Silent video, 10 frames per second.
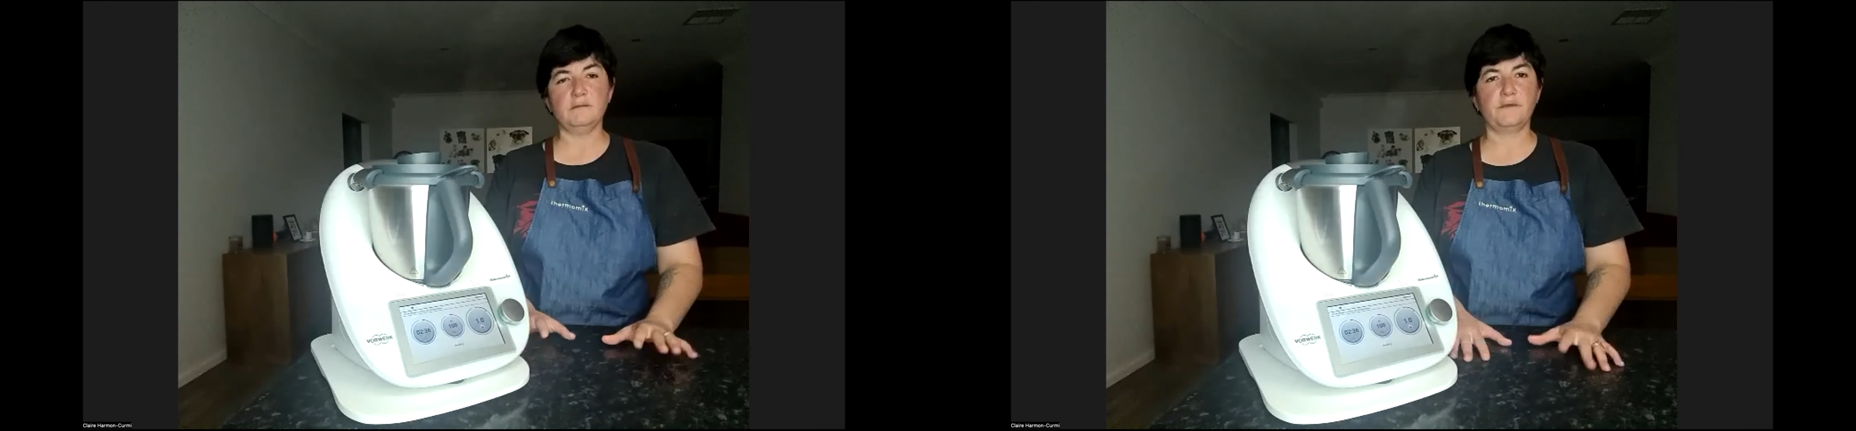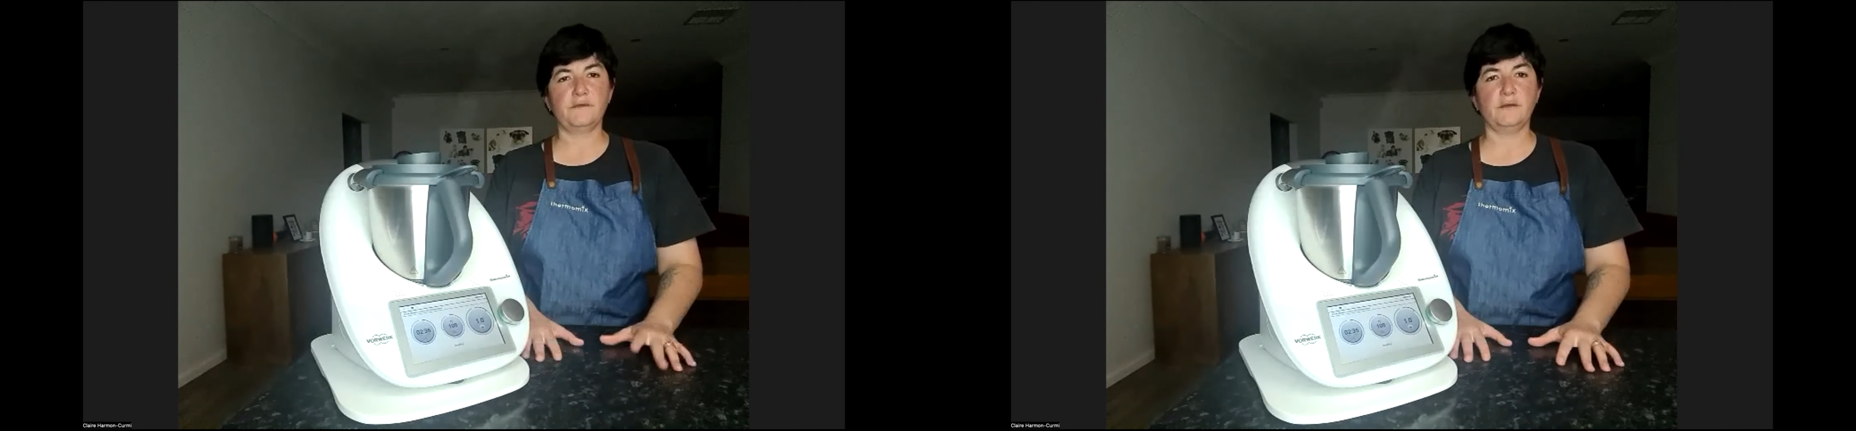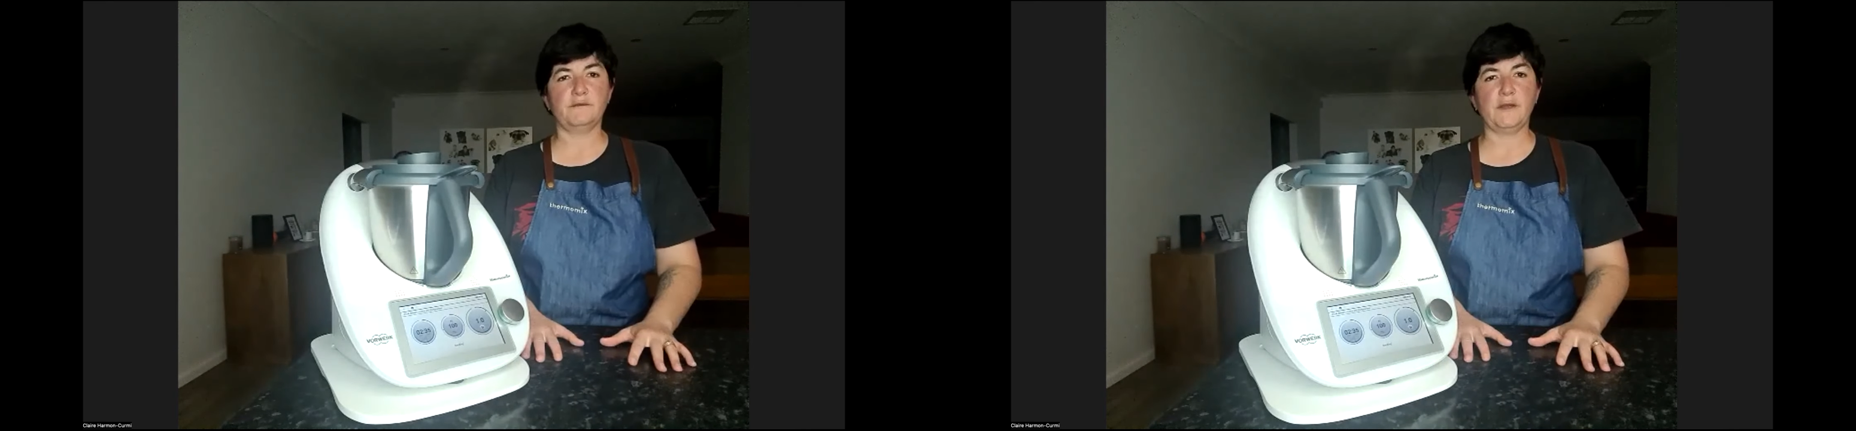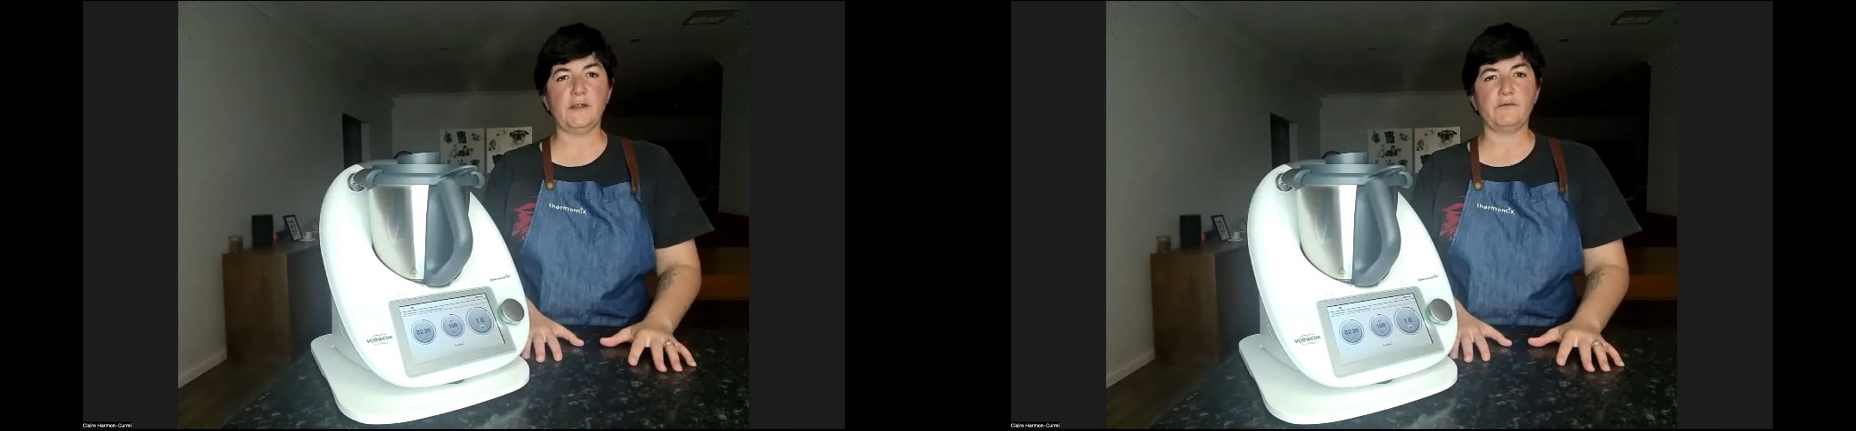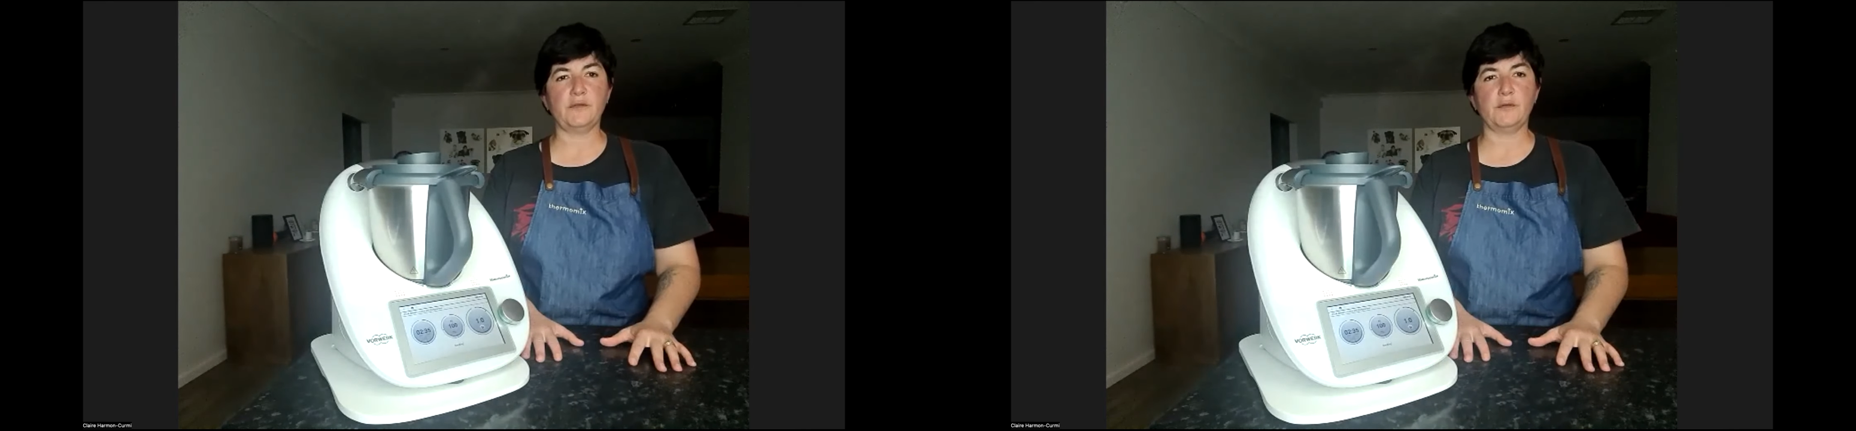for
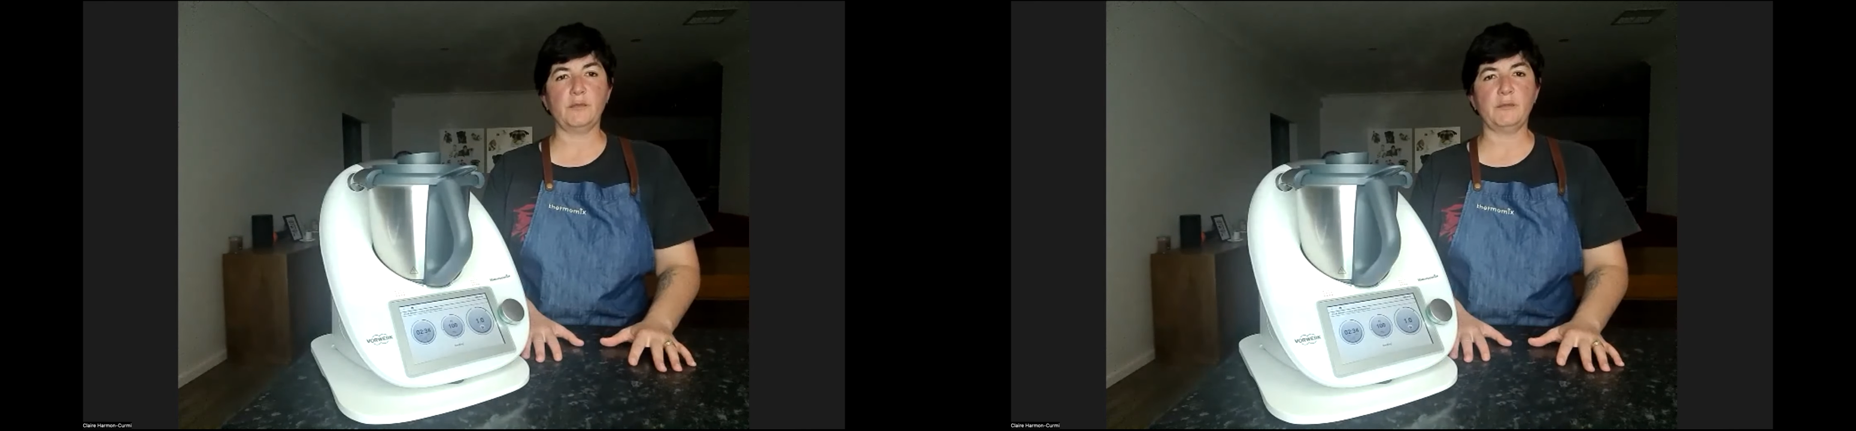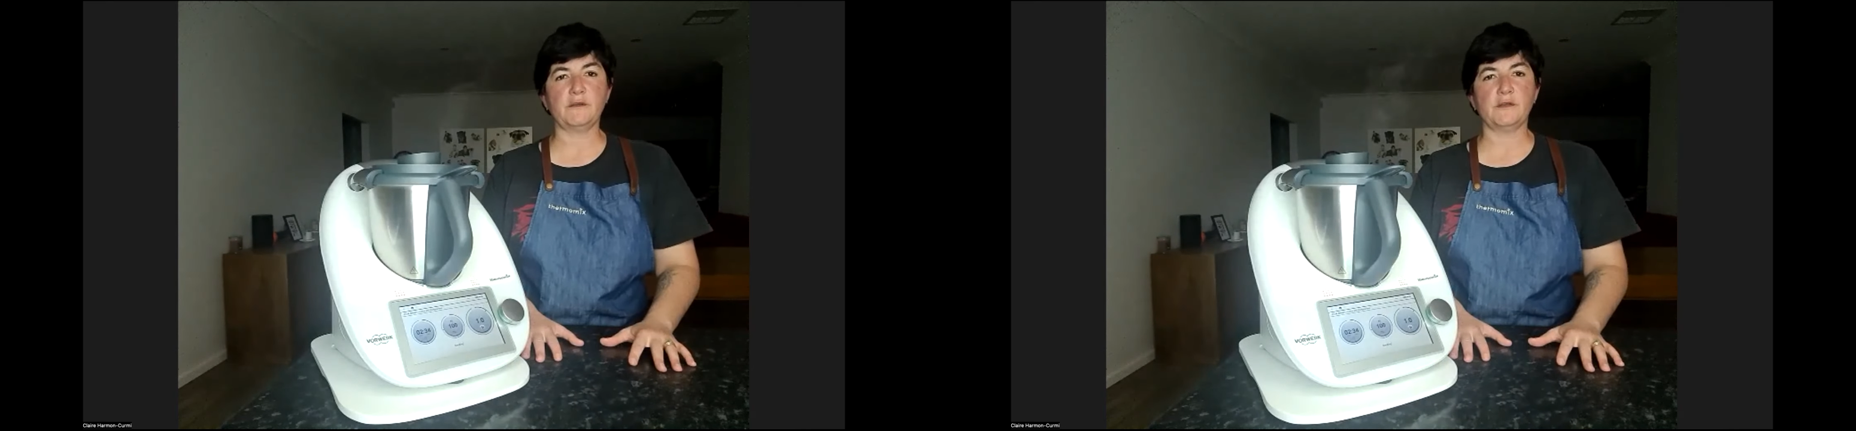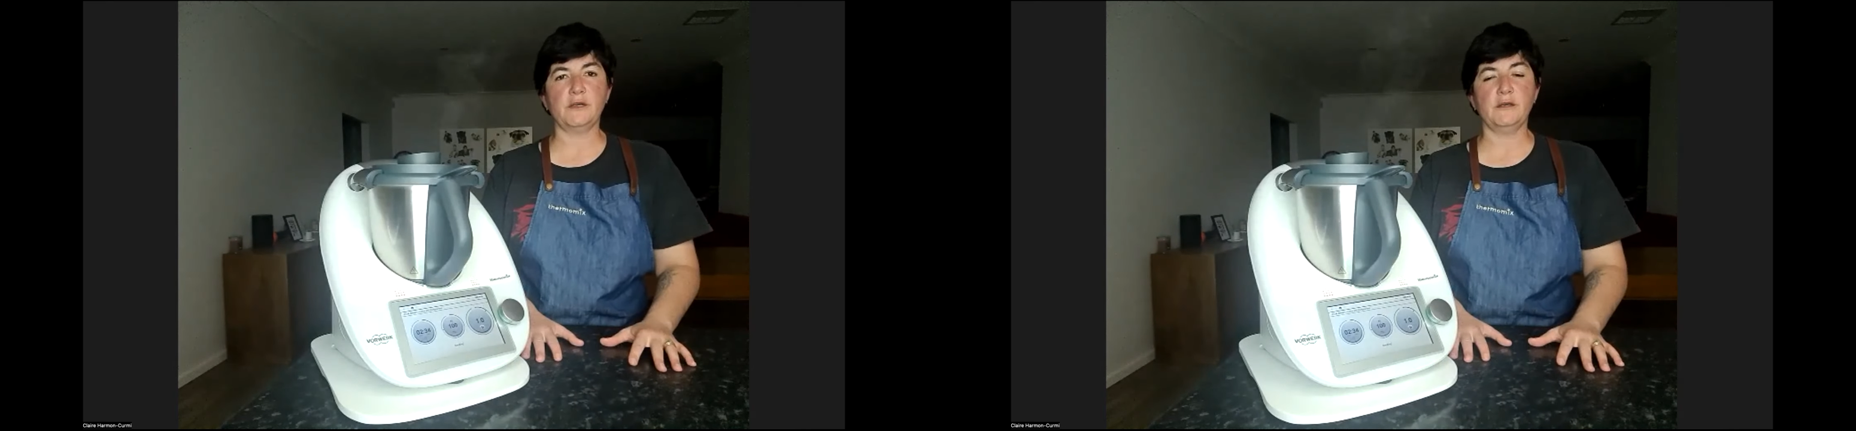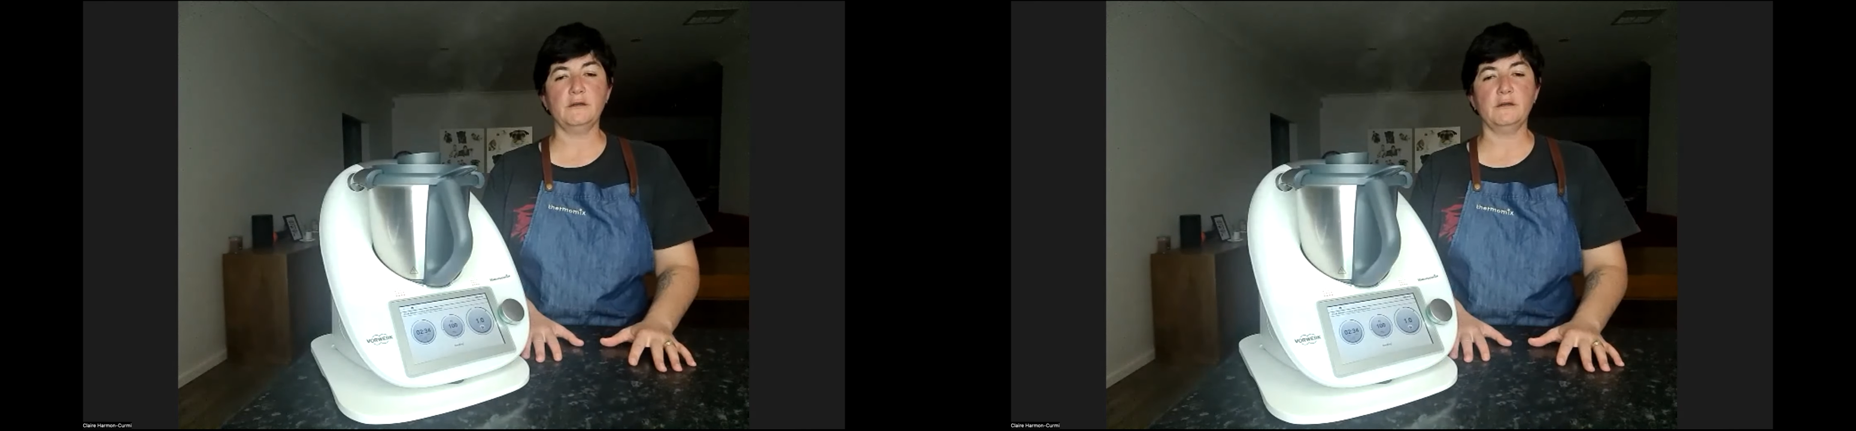every Thermomix owner.